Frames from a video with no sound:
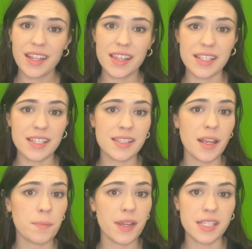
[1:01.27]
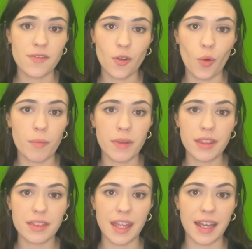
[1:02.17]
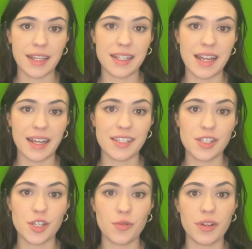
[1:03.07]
This is a piece of equipment that connects to